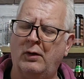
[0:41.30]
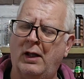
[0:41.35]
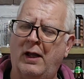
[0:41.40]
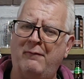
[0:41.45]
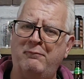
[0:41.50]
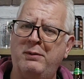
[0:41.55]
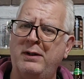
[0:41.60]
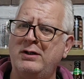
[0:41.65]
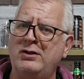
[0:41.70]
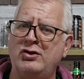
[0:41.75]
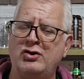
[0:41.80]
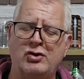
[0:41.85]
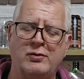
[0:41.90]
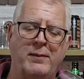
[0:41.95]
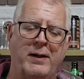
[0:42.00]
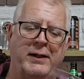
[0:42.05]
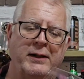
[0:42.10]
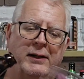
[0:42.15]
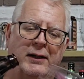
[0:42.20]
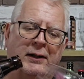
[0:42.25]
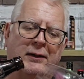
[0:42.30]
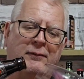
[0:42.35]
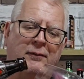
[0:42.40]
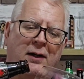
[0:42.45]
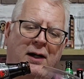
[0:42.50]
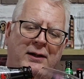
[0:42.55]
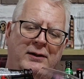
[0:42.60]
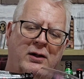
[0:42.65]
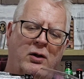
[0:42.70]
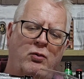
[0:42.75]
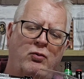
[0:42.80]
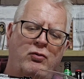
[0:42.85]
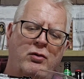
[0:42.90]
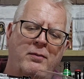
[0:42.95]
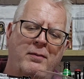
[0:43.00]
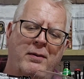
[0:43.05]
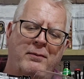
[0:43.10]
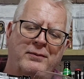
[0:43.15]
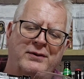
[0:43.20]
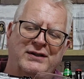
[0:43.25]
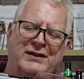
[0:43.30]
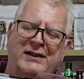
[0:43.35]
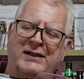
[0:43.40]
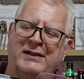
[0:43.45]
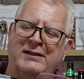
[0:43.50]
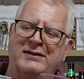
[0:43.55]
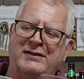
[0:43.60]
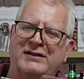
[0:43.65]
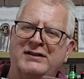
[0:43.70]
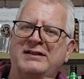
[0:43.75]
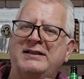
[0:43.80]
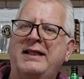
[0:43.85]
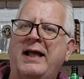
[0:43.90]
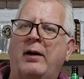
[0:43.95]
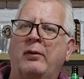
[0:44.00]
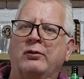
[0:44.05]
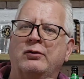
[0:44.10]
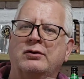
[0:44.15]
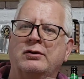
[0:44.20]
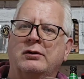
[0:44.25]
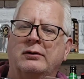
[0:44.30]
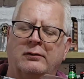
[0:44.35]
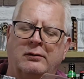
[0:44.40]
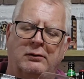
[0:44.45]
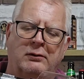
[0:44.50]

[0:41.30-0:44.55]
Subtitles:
I've been to Jamaica. I don't remember seeing stout.